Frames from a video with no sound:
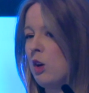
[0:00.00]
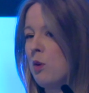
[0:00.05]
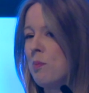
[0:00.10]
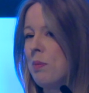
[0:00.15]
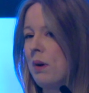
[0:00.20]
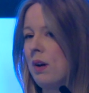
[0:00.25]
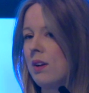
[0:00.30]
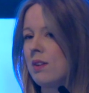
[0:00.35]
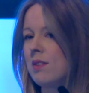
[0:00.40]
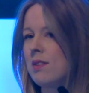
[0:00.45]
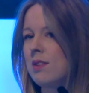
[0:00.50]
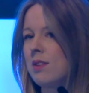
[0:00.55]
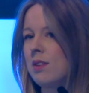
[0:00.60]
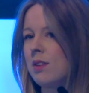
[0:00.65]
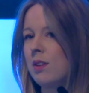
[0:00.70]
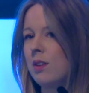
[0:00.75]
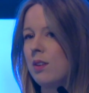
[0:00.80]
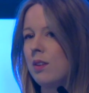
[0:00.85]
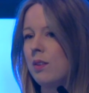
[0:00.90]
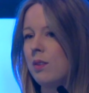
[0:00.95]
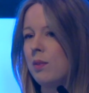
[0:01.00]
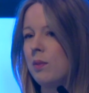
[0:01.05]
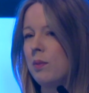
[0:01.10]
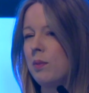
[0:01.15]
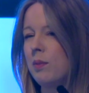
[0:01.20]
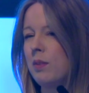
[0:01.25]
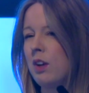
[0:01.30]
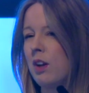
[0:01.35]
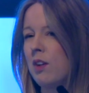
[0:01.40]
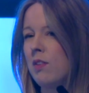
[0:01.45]
but
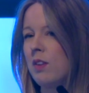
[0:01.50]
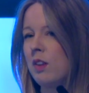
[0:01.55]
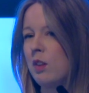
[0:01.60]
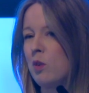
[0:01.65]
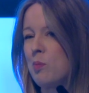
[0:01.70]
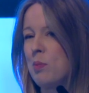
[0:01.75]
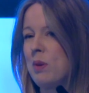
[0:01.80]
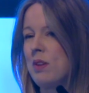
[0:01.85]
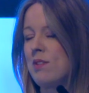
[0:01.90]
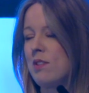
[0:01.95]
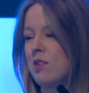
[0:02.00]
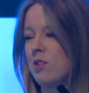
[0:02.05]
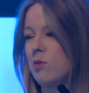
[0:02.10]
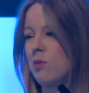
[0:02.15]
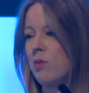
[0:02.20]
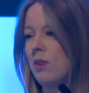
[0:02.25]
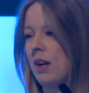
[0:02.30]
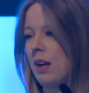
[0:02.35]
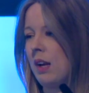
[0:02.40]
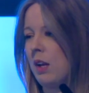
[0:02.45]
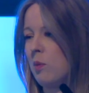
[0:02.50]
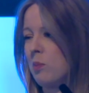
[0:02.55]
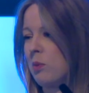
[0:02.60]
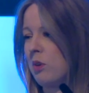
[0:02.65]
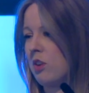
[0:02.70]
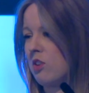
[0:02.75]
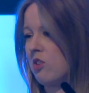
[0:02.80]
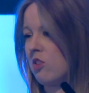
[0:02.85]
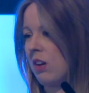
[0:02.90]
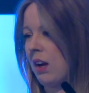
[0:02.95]
we don't think the business really
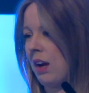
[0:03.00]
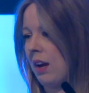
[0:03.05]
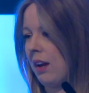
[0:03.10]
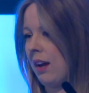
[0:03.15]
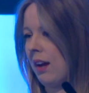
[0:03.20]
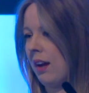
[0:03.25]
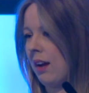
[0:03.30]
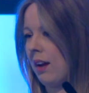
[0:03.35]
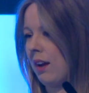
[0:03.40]
appreciate